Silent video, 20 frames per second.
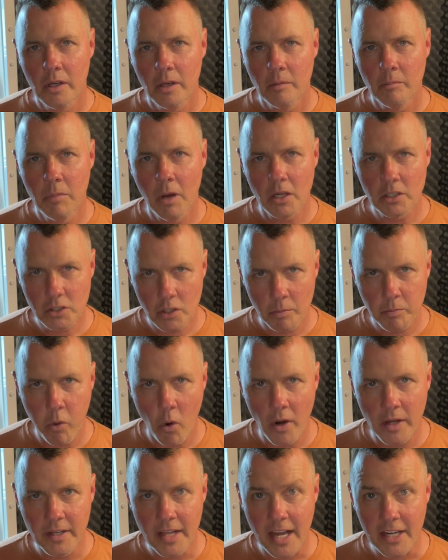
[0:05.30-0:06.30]
Buster
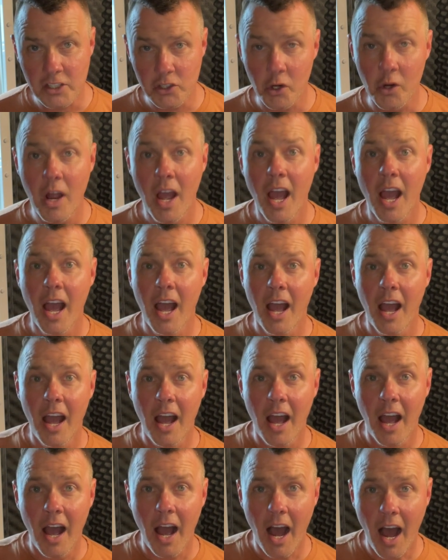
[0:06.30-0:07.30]
Poindexter,
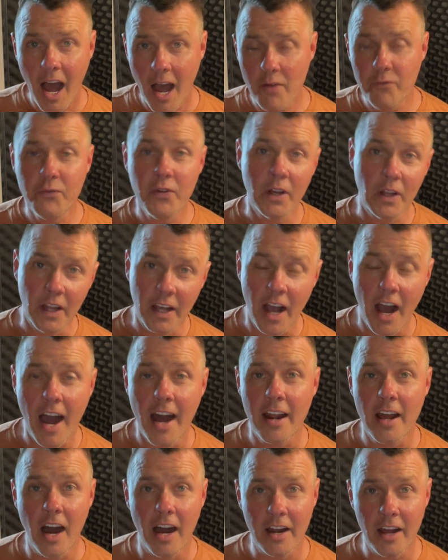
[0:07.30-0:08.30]
I'm feeling
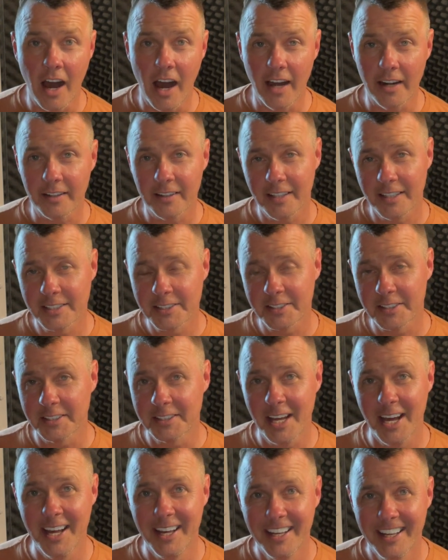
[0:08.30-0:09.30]
hot, hot, hot. It's the
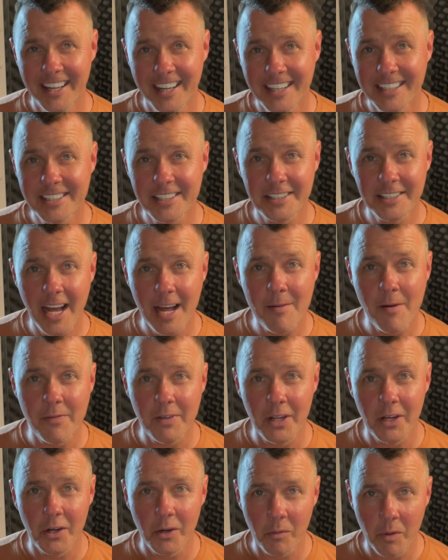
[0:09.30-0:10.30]
time of
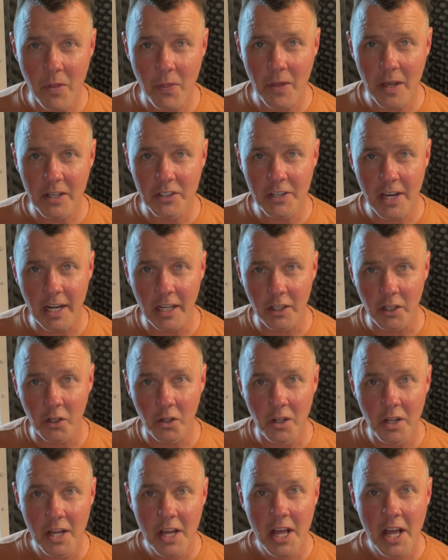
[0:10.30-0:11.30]
year when things get a
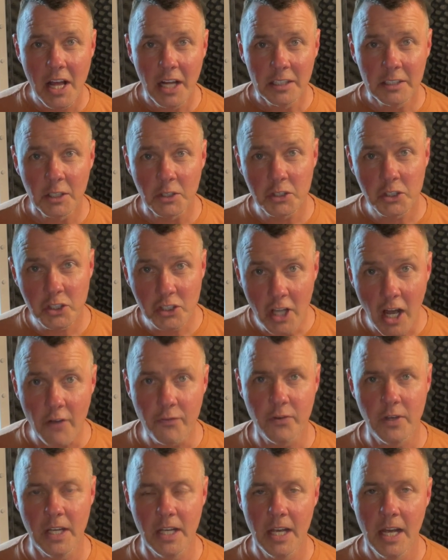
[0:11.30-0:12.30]
little
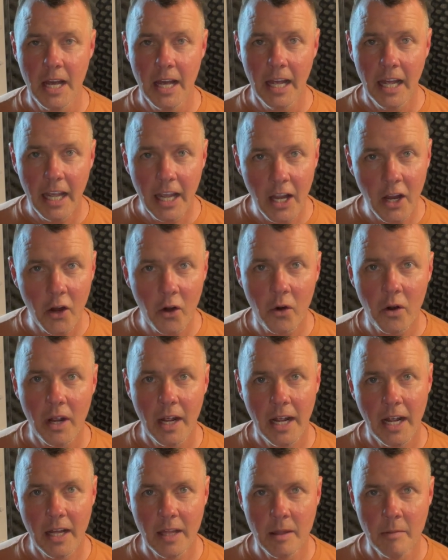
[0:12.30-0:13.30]
stuffy here
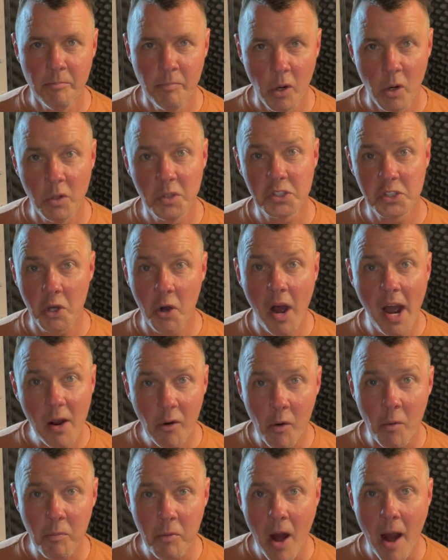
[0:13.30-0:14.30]
in the booth, so I
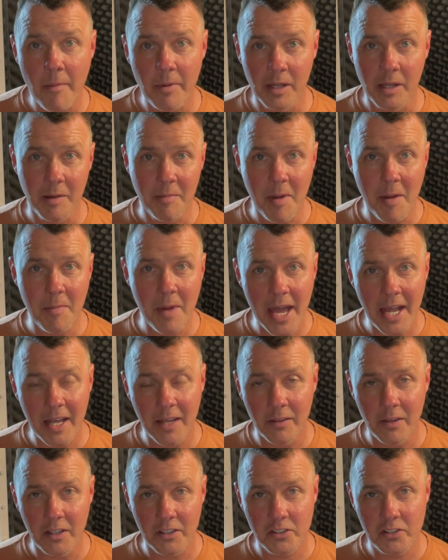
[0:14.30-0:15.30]
will probably be
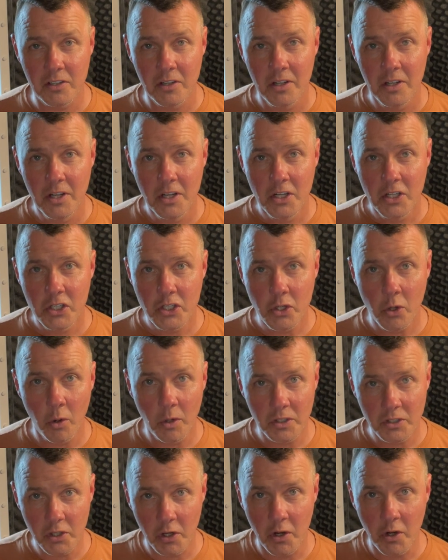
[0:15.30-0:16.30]
making this
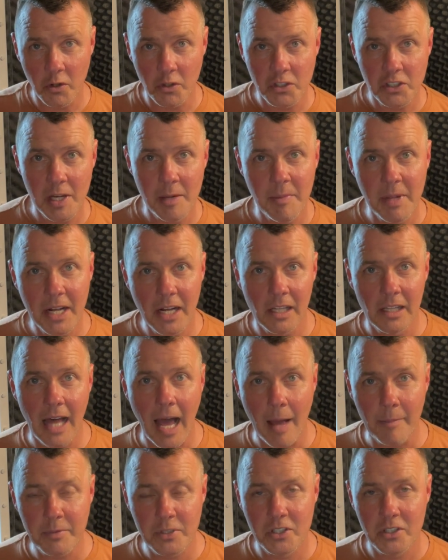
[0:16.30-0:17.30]
short so you don't see me
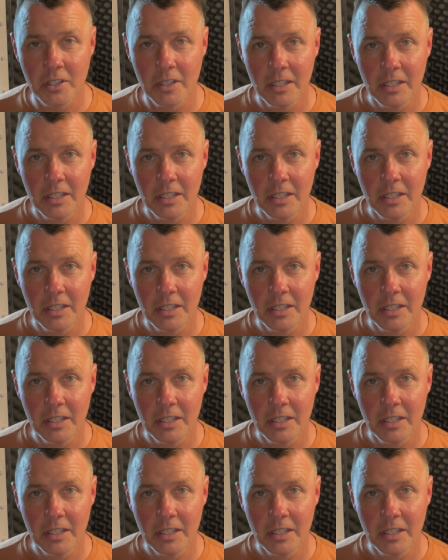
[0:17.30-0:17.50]
collapse